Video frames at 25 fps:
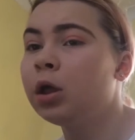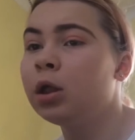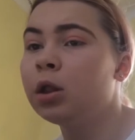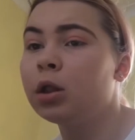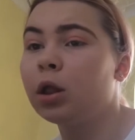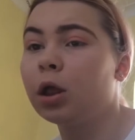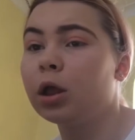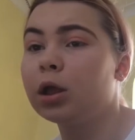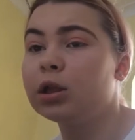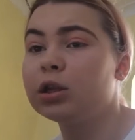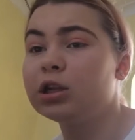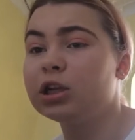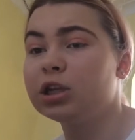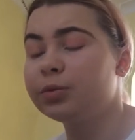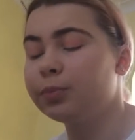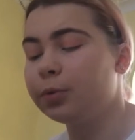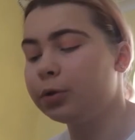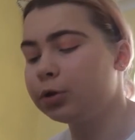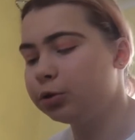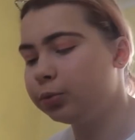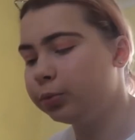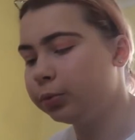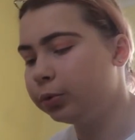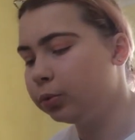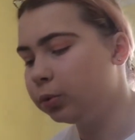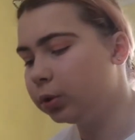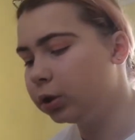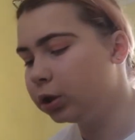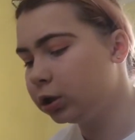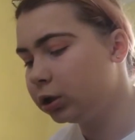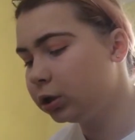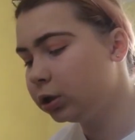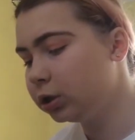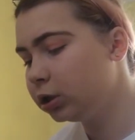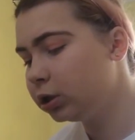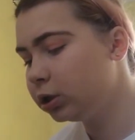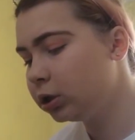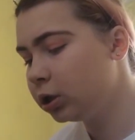like disposable
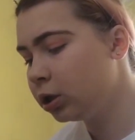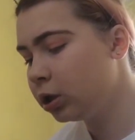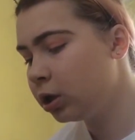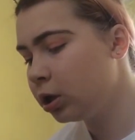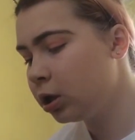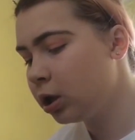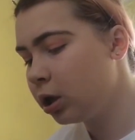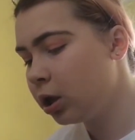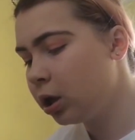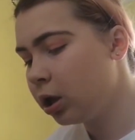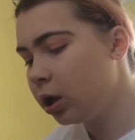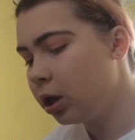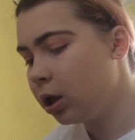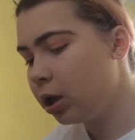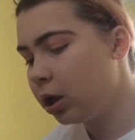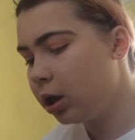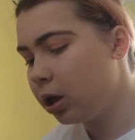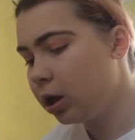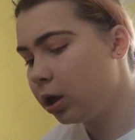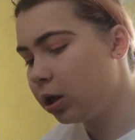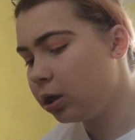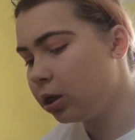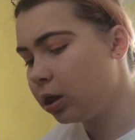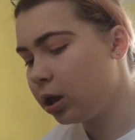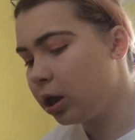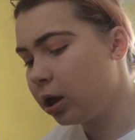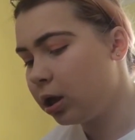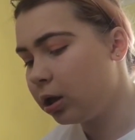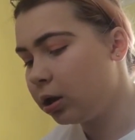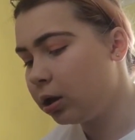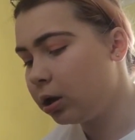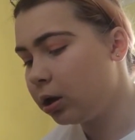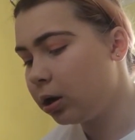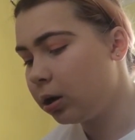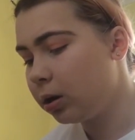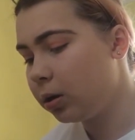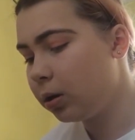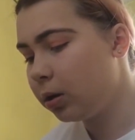ones, and then